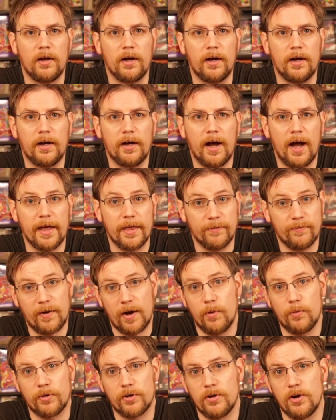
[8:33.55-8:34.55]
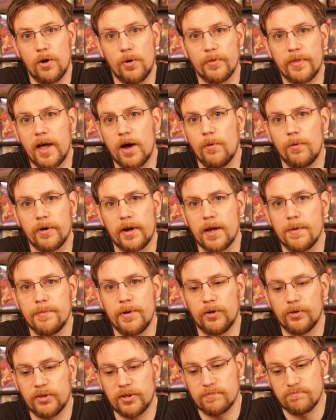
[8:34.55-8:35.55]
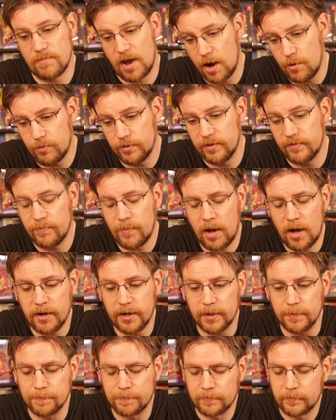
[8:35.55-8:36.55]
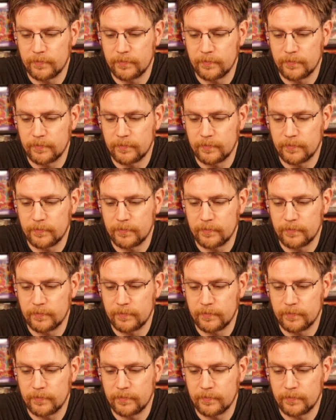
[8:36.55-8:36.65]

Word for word: Uh, if I would have known that when I built it, I wouldn't have bought it.